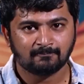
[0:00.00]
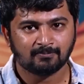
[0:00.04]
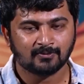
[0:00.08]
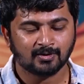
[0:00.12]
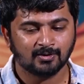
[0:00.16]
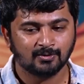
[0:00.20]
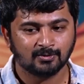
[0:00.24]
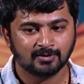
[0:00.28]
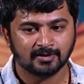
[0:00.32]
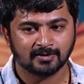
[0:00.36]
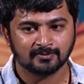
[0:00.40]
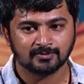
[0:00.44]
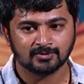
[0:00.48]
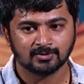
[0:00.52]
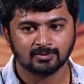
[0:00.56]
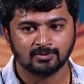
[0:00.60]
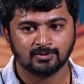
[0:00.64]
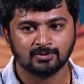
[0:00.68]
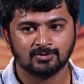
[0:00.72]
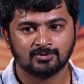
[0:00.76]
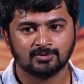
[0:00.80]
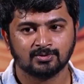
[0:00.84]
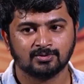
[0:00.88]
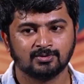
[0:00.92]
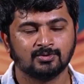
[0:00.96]
Okay, so
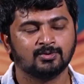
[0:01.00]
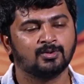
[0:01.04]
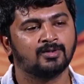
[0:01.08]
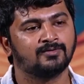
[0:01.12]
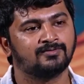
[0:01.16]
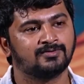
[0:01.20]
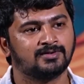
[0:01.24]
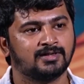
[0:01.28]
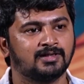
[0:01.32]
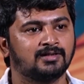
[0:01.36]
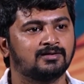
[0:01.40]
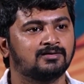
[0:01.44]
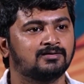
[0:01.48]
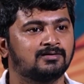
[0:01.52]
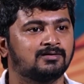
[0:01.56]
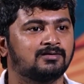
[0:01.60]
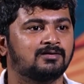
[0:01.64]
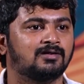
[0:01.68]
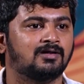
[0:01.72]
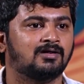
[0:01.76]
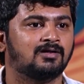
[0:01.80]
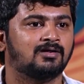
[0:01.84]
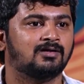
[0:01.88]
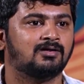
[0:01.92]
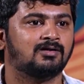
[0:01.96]
so you have seen
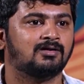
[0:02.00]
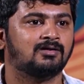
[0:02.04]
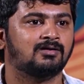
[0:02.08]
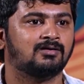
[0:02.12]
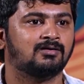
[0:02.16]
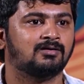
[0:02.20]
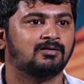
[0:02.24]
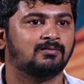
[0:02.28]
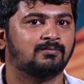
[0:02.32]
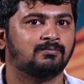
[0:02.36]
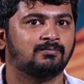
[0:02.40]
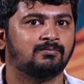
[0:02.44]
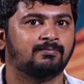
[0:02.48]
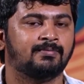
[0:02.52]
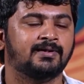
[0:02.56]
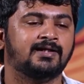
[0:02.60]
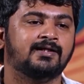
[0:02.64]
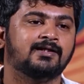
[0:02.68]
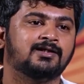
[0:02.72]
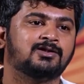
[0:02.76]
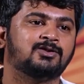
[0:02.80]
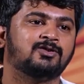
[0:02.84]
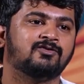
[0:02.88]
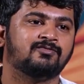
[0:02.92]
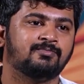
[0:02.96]
uh,
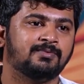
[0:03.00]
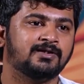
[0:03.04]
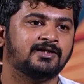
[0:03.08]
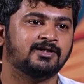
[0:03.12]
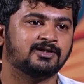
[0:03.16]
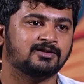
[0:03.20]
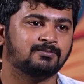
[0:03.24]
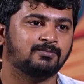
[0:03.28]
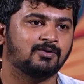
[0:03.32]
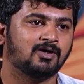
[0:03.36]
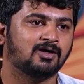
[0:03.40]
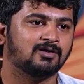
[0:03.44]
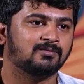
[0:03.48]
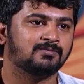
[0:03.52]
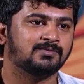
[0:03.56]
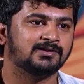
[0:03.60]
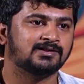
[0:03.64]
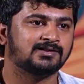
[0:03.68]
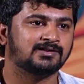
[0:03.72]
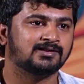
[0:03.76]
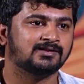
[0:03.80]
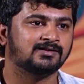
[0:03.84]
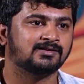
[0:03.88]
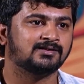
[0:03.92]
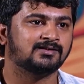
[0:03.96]
biggest of biggest
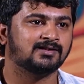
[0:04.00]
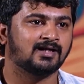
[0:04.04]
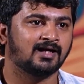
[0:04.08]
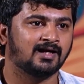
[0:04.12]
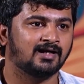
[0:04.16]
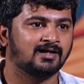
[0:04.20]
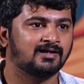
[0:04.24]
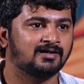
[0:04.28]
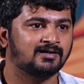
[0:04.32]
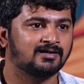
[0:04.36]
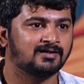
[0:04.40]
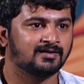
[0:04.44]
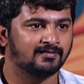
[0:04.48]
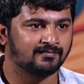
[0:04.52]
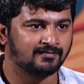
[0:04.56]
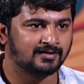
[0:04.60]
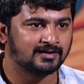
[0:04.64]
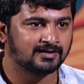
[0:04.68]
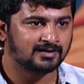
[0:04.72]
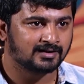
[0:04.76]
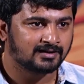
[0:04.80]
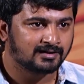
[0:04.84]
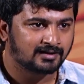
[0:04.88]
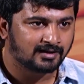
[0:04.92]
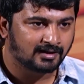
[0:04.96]
blockbusters and
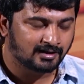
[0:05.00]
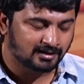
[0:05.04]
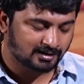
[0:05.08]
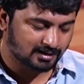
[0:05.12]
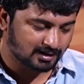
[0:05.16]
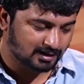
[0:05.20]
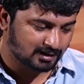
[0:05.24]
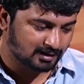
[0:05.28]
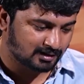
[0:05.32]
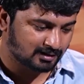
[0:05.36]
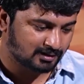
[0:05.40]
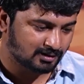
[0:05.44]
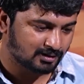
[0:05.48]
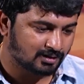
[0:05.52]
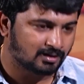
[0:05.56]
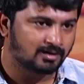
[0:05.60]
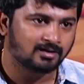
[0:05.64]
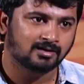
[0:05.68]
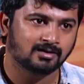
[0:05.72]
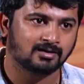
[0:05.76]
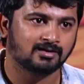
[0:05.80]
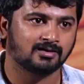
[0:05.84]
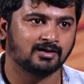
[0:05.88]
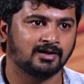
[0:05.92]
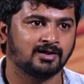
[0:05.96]
everything in in your
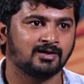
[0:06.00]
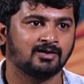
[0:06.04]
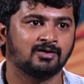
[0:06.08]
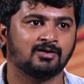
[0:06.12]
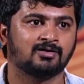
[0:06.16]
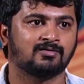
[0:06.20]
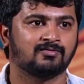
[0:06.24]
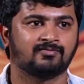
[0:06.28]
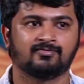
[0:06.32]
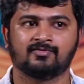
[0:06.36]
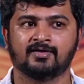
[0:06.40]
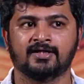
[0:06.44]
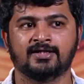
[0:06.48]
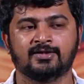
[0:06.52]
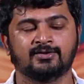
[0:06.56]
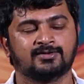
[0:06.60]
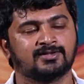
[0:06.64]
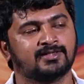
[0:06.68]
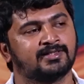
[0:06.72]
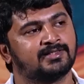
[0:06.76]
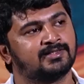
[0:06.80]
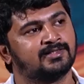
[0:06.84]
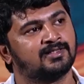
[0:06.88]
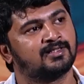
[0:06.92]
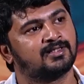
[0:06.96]
in your five to
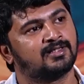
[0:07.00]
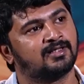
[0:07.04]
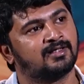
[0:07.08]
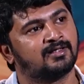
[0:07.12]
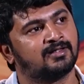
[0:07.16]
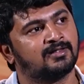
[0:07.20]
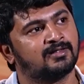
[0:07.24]
six year career.